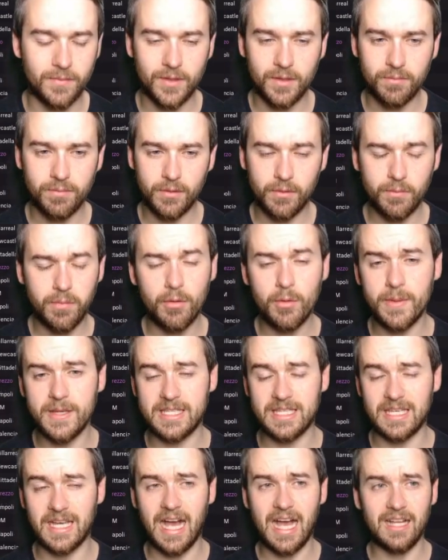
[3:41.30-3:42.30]
probably be
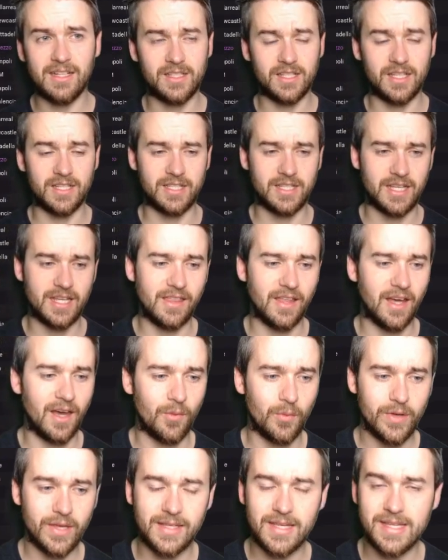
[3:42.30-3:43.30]
sad to see that
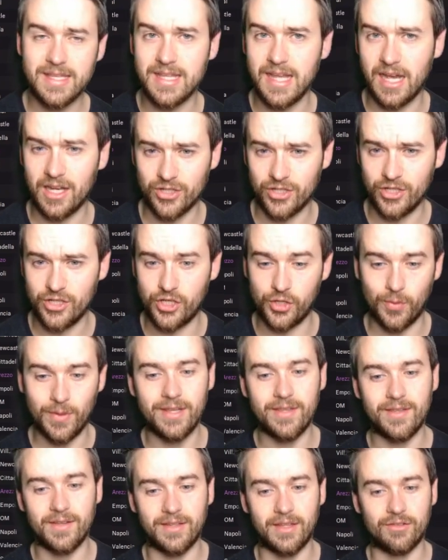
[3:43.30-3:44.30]
we didn't actually do
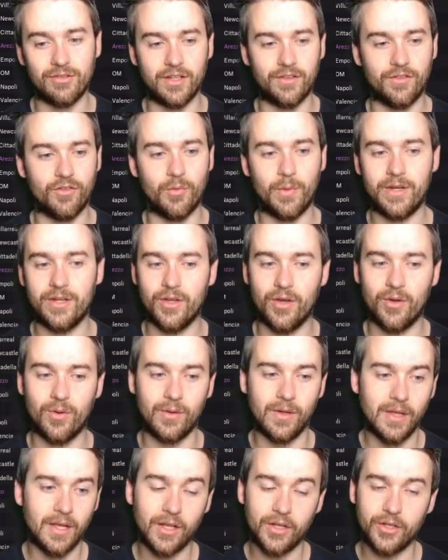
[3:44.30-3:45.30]
anything in the transfer window.
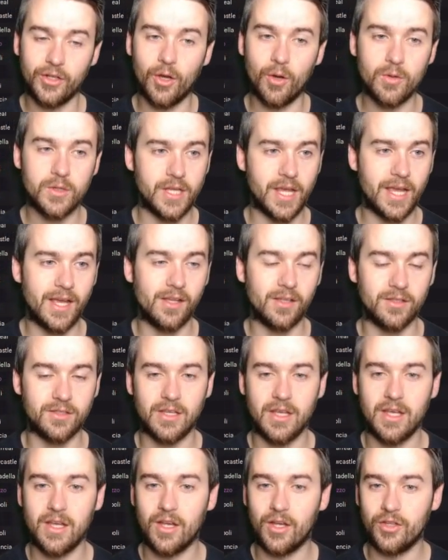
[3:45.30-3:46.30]
No sales,
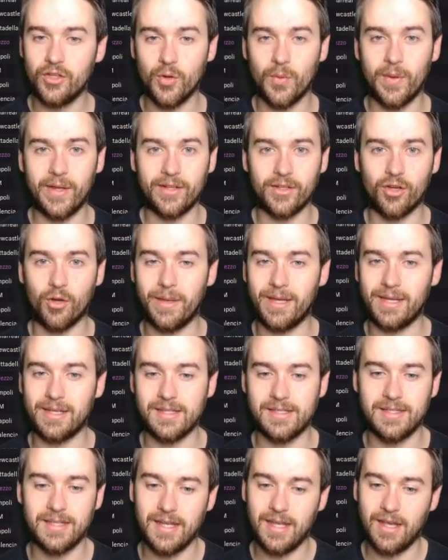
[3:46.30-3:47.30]
no
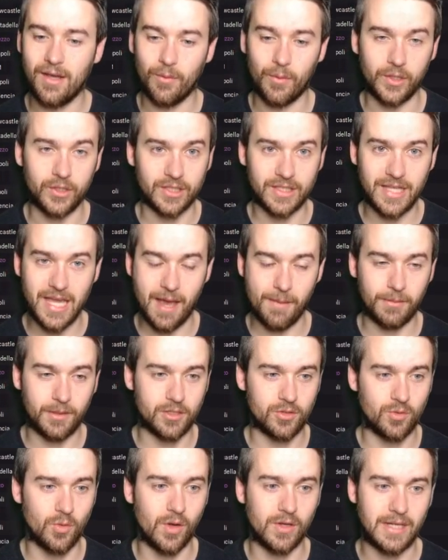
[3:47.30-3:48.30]
incomings. We just kept the
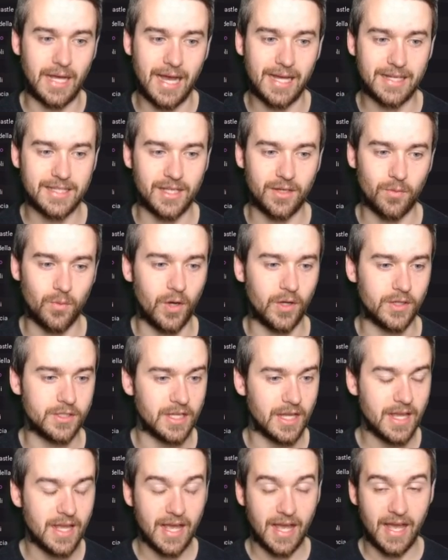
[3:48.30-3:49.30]
squad as it was.
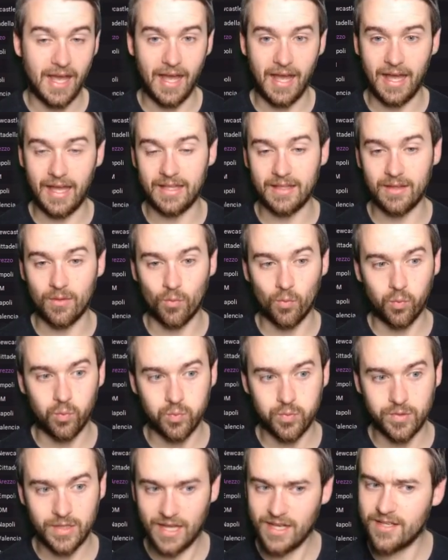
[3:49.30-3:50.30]
I
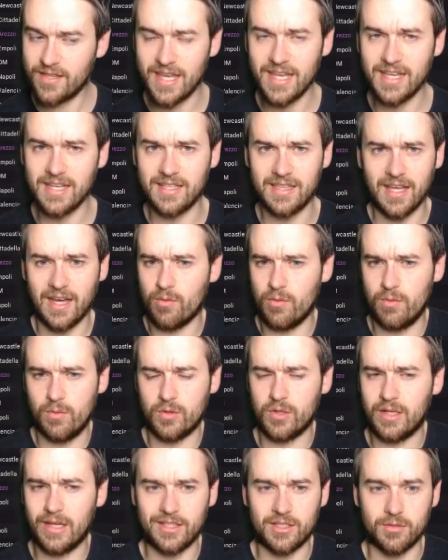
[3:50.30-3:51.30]
did think that we were
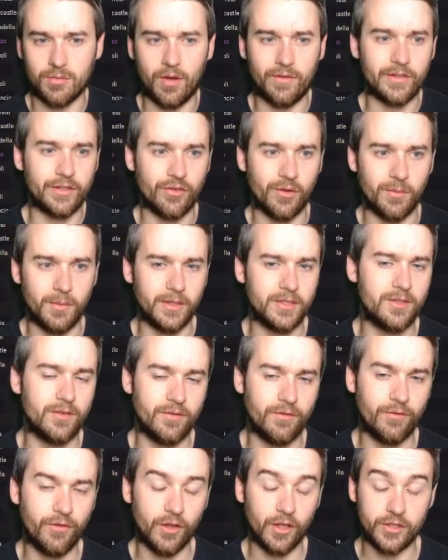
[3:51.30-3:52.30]
going to get some offers for
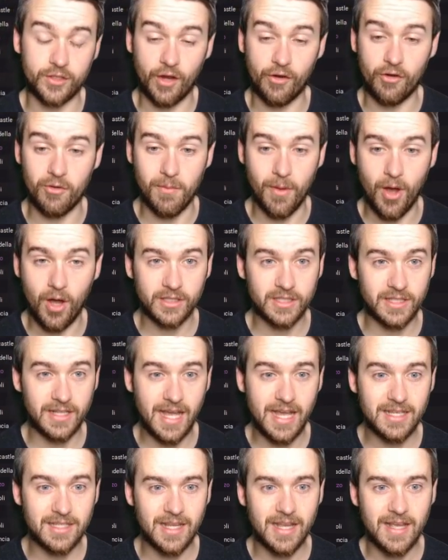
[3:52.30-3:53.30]
Lautaro
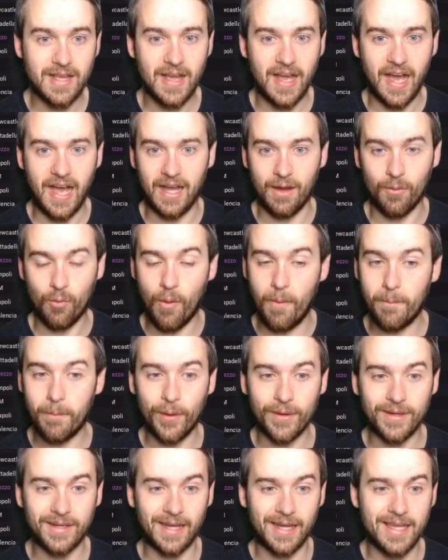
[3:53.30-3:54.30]
Martinez. At one
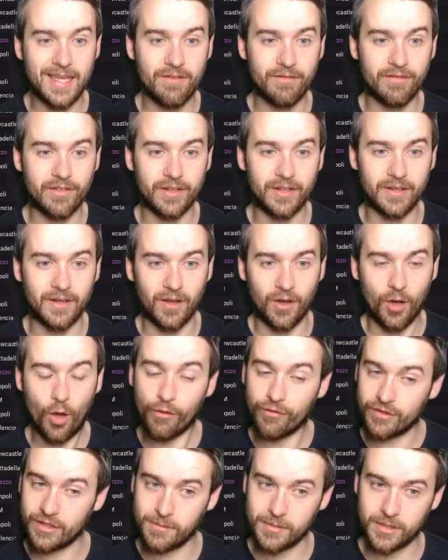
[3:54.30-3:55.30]
point, I even
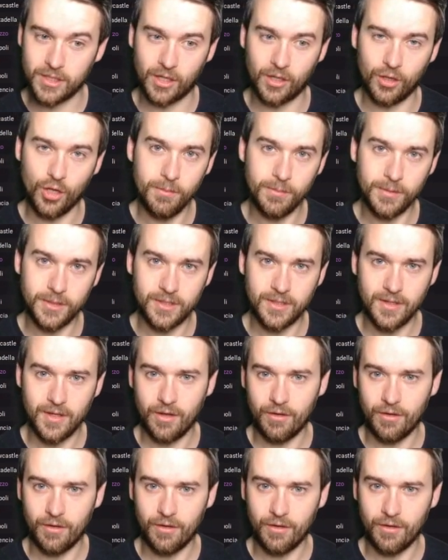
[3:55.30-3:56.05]
offered him to clubs